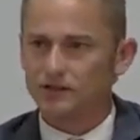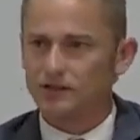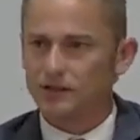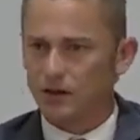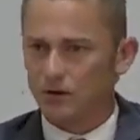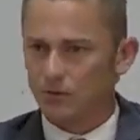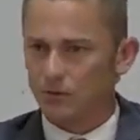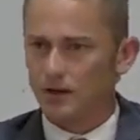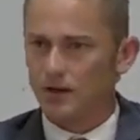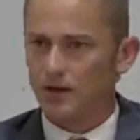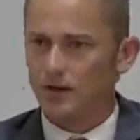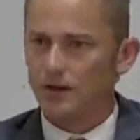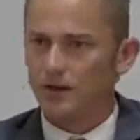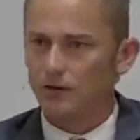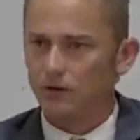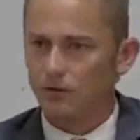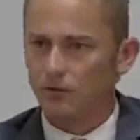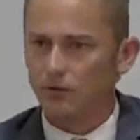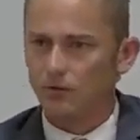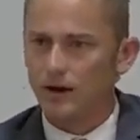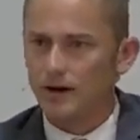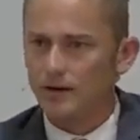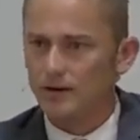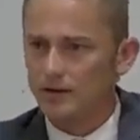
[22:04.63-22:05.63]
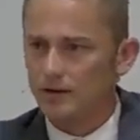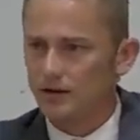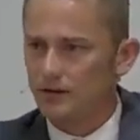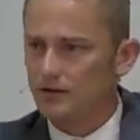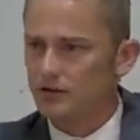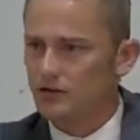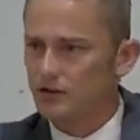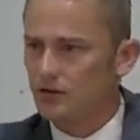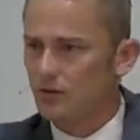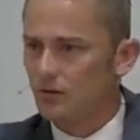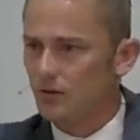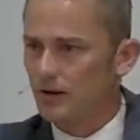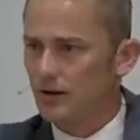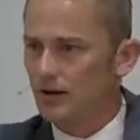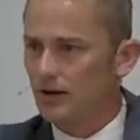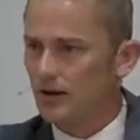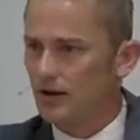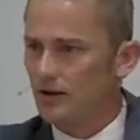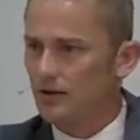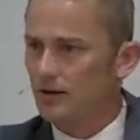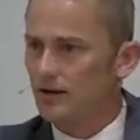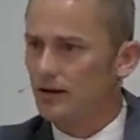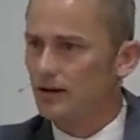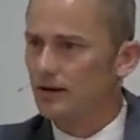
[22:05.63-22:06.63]
that we render to one
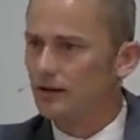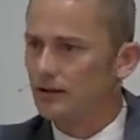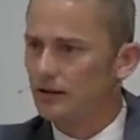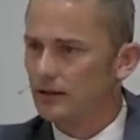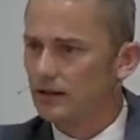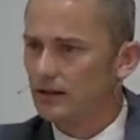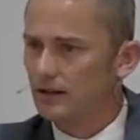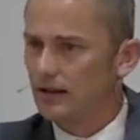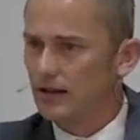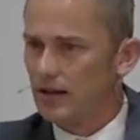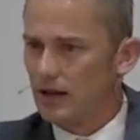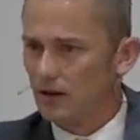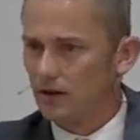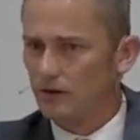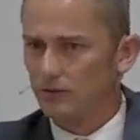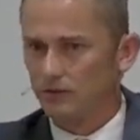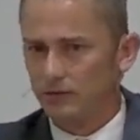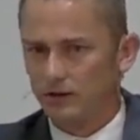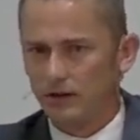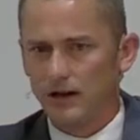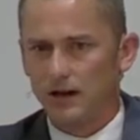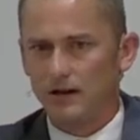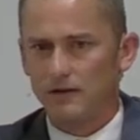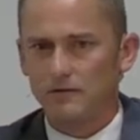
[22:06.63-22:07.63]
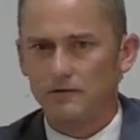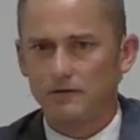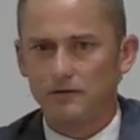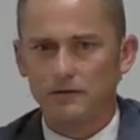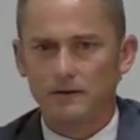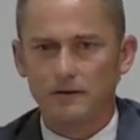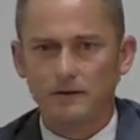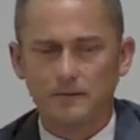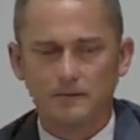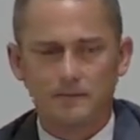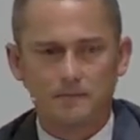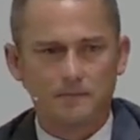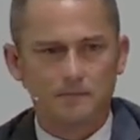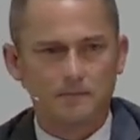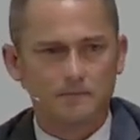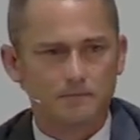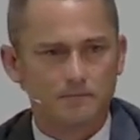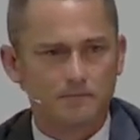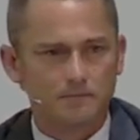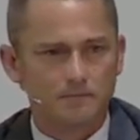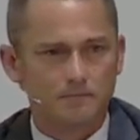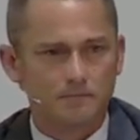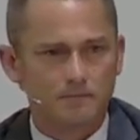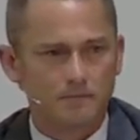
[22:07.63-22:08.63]
another out of love,
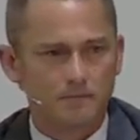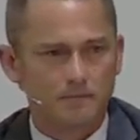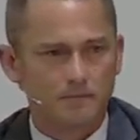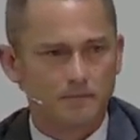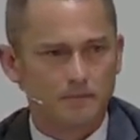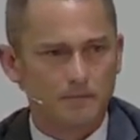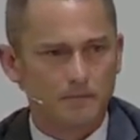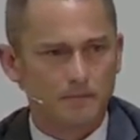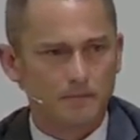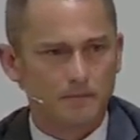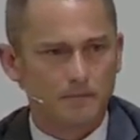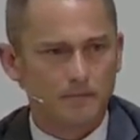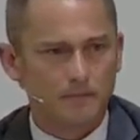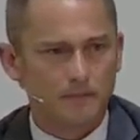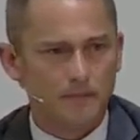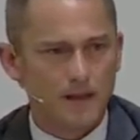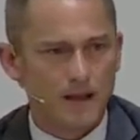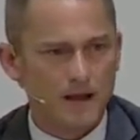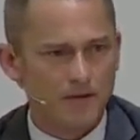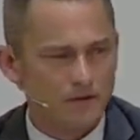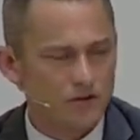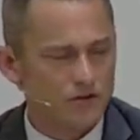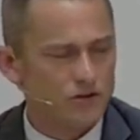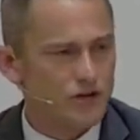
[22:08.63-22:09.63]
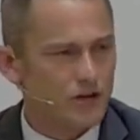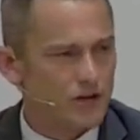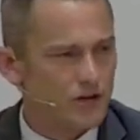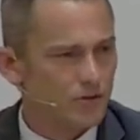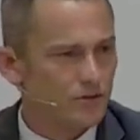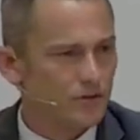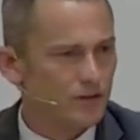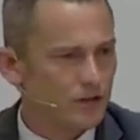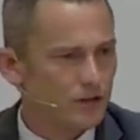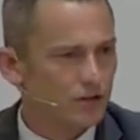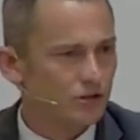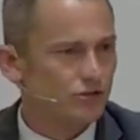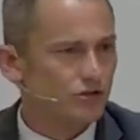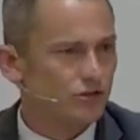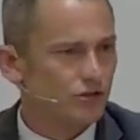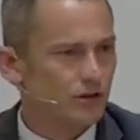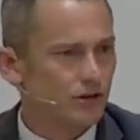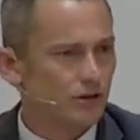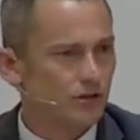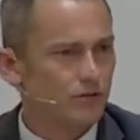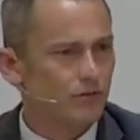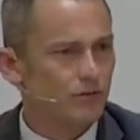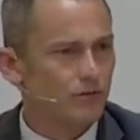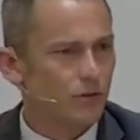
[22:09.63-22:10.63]
having genuine
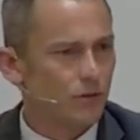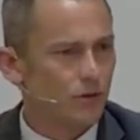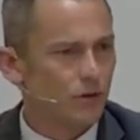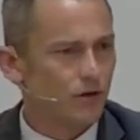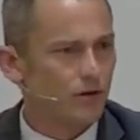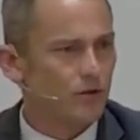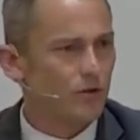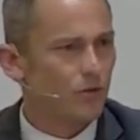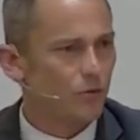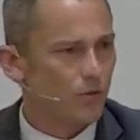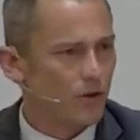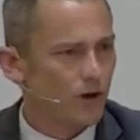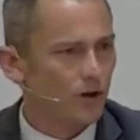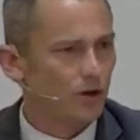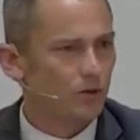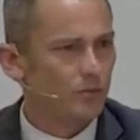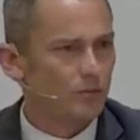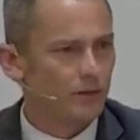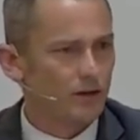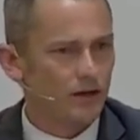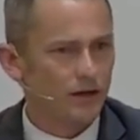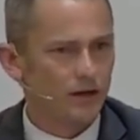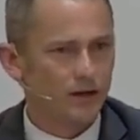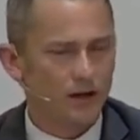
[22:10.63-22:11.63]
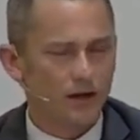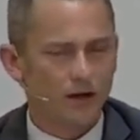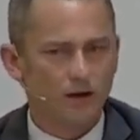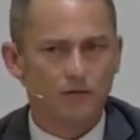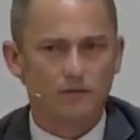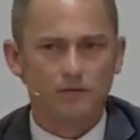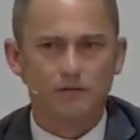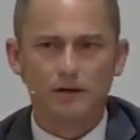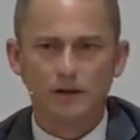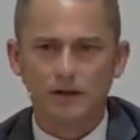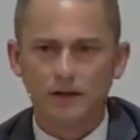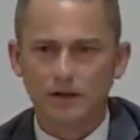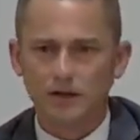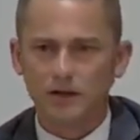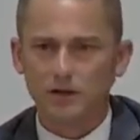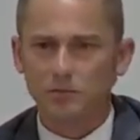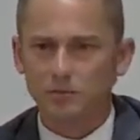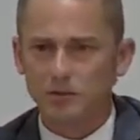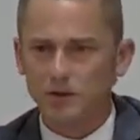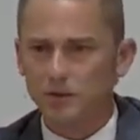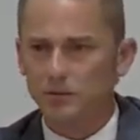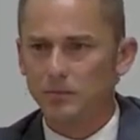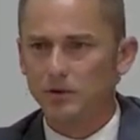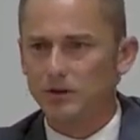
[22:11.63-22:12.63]
concern for the well-being of the
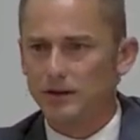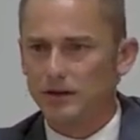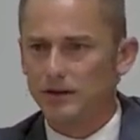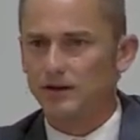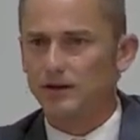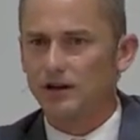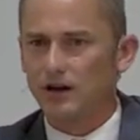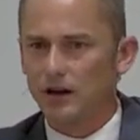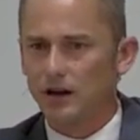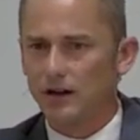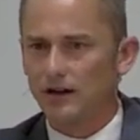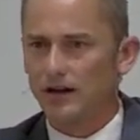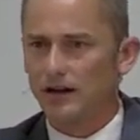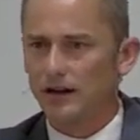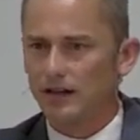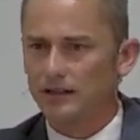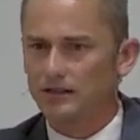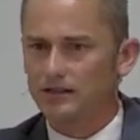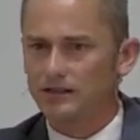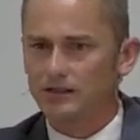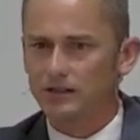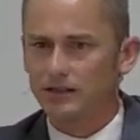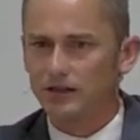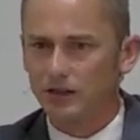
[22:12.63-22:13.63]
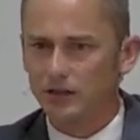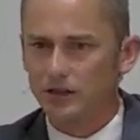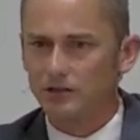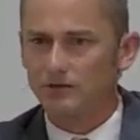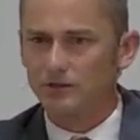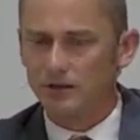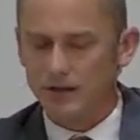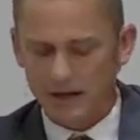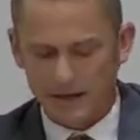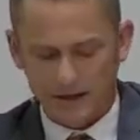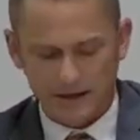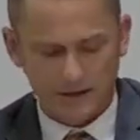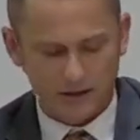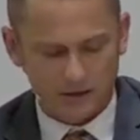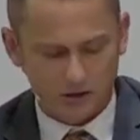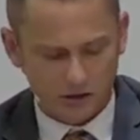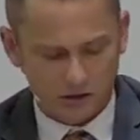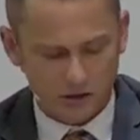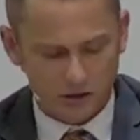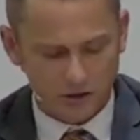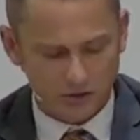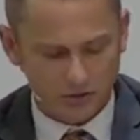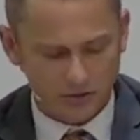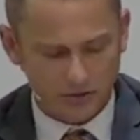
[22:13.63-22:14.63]
people that God has united us
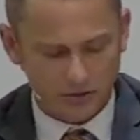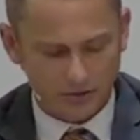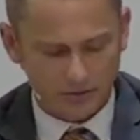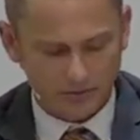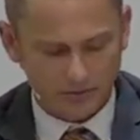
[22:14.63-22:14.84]
to.